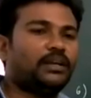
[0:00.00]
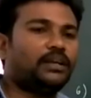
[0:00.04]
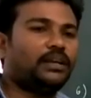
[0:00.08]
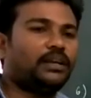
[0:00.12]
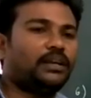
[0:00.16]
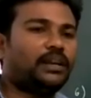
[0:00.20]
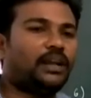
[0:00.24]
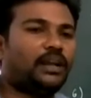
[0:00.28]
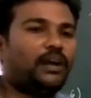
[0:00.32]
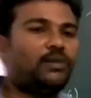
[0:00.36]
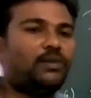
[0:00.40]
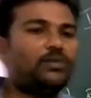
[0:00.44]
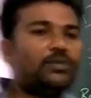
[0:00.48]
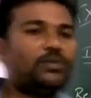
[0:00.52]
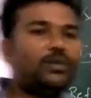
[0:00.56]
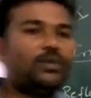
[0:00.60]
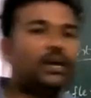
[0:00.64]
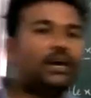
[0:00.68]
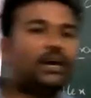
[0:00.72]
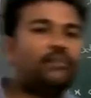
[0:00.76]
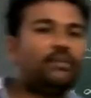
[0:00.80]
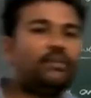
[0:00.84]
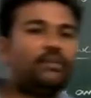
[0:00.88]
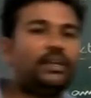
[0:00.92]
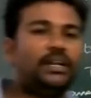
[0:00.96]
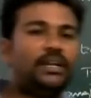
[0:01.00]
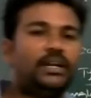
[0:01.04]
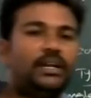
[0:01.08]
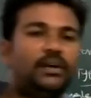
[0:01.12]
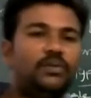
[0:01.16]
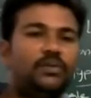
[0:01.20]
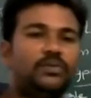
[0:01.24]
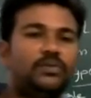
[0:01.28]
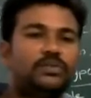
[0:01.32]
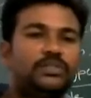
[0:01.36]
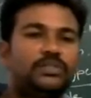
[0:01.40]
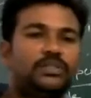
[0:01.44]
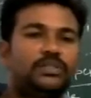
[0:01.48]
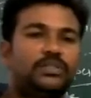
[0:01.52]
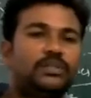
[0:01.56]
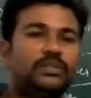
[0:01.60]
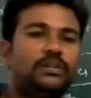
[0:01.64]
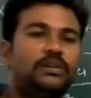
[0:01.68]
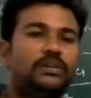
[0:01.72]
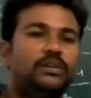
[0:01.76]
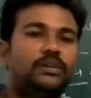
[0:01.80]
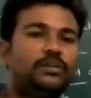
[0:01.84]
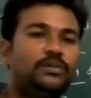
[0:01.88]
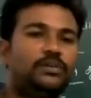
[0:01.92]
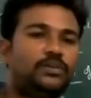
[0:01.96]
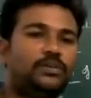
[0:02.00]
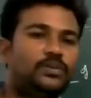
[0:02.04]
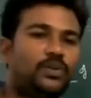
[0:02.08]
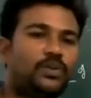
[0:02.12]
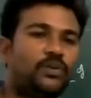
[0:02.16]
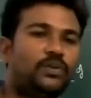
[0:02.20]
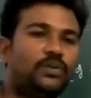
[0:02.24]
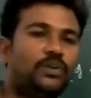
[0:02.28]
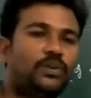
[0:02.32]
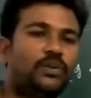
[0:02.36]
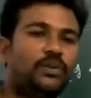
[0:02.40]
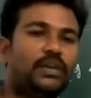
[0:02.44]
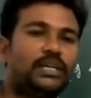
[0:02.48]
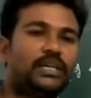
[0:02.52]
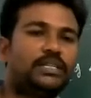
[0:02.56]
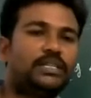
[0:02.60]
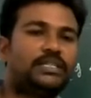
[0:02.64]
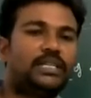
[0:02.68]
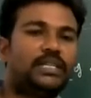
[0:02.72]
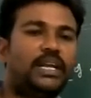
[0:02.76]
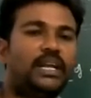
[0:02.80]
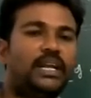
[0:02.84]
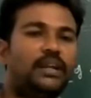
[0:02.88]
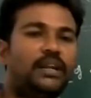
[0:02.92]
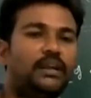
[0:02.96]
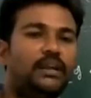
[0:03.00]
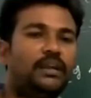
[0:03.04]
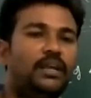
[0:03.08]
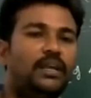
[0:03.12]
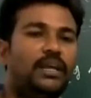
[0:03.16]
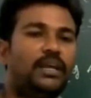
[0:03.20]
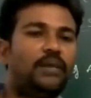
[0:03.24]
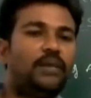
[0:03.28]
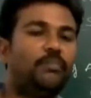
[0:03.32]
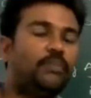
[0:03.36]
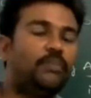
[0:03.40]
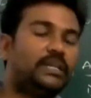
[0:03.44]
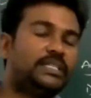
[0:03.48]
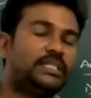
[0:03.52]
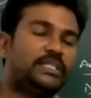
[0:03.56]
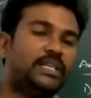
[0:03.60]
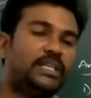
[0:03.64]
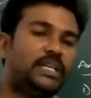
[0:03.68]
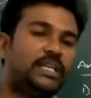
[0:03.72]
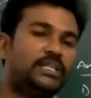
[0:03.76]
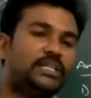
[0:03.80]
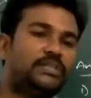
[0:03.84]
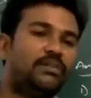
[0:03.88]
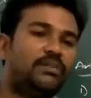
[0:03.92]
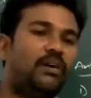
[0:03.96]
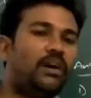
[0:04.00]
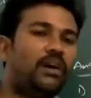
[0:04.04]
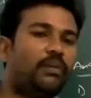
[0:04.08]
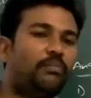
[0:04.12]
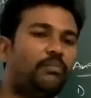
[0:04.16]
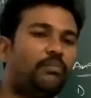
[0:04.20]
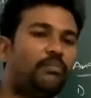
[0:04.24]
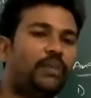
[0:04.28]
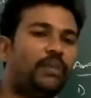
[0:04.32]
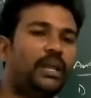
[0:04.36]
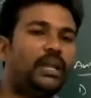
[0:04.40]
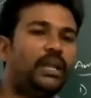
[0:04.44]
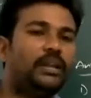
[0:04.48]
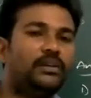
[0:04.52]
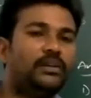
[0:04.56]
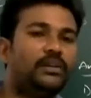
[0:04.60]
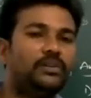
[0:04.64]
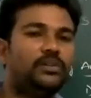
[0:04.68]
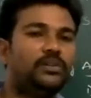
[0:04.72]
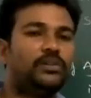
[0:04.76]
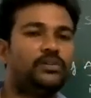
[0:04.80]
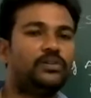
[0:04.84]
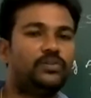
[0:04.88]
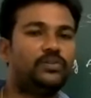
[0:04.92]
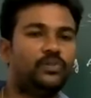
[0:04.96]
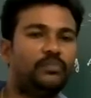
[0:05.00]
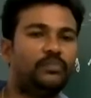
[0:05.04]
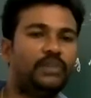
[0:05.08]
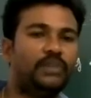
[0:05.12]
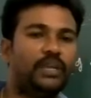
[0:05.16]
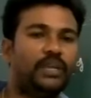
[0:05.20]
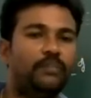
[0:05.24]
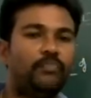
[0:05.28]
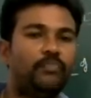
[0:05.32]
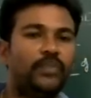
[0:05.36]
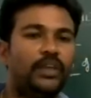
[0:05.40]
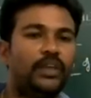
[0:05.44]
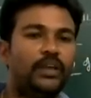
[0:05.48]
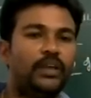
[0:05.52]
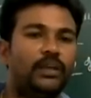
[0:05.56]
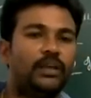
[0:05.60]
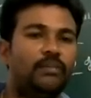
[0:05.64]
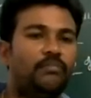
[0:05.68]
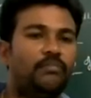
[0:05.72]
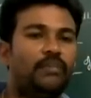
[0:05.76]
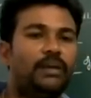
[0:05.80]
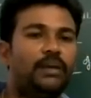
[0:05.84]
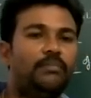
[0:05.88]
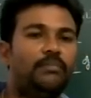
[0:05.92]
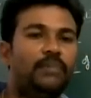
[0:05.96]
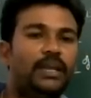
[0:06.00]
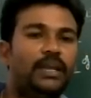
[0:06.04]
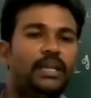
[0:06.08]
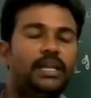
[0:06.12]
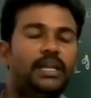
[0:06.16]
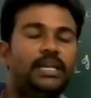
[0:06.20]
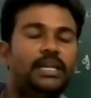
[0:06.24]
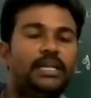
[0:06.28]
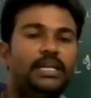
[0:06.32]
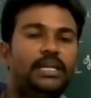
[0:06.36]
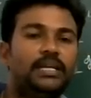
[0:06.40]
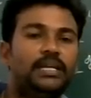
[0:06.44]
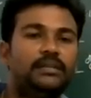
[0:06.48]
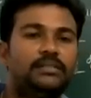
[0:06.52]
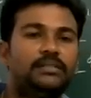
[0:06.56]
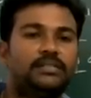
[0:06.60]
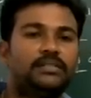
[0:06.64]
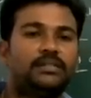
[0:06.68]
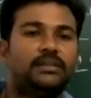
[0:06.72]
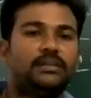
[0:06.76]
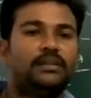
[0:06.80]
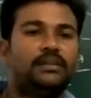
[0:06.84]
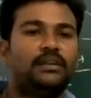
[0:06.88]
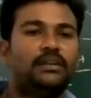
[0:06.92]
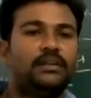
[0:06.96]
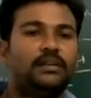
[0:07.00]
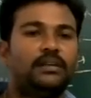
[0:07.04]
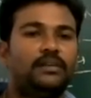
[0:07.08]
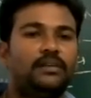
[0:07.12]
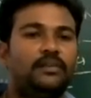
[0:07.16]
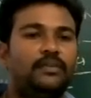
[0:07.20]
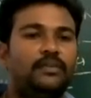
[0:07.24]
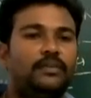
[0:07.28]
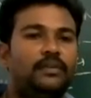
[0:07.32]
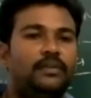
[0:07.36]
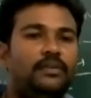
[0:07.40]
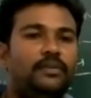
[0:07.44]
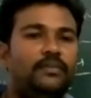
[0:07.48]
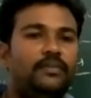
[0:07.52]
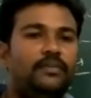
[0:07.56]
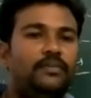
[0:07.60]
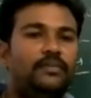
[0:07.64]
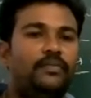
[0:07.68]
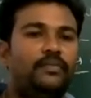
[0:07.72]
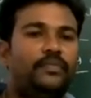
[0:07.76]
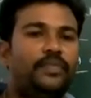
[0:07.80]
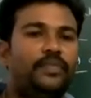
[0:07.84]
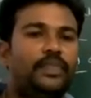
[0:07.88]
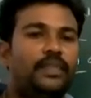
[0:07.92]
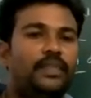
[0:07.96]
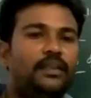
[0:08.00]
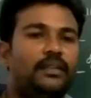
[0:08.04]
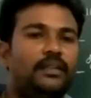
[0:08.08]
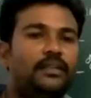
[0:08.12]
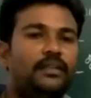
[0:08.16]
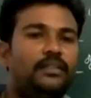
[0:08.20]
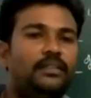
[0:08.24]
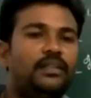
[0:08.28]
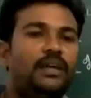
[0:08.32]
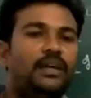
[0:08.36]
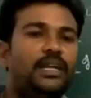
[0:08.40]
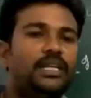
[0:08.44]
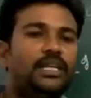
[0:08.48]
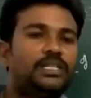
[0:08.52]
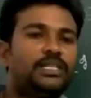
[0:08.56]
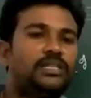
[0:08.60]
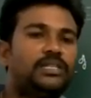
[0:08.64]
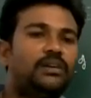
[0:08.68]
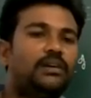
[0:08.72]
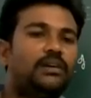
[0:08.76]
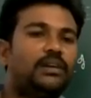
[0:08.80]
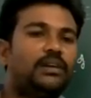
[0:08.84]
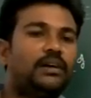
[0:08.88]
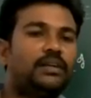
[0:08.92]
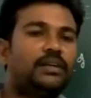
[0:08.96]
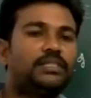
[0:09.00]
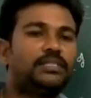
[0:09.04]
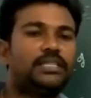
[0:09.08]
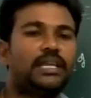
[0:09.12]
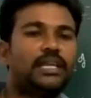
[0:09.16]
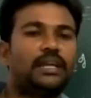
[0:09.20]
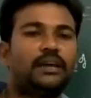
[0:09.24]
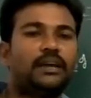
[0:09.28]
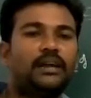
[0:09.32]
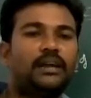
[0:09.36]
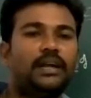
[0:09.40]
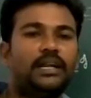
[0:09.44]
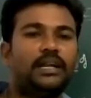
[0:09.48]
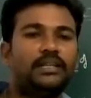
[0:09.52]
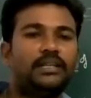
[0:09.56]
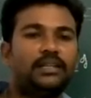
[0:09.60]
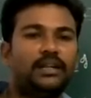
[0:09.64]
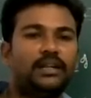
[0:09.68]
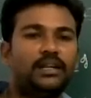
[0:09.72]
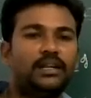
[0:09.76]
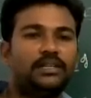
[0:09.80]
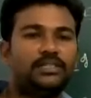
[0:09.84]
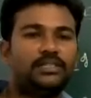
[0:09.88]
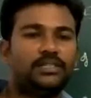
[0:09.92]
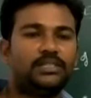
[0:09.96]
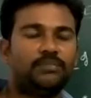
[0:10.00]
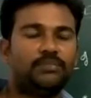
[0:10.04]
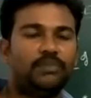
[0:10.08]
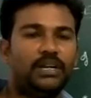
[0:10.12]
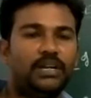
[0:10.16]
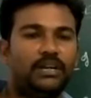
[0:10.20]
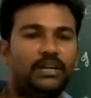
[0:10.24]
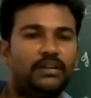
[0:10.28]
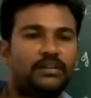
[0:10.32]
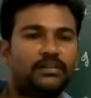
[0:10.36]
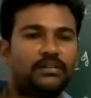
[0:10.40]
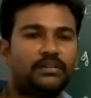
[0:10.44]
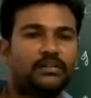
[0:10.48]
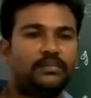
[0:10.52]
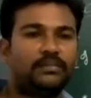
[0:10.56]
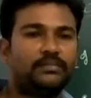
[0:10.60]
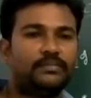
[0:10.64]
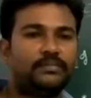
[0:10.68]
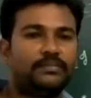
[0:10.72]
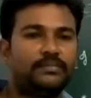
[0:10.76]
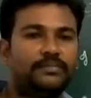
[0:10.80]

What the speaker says: Now you have any doubts, so you can send a message or mail to me. My mail ID is naresh.rcenter@gmail.com.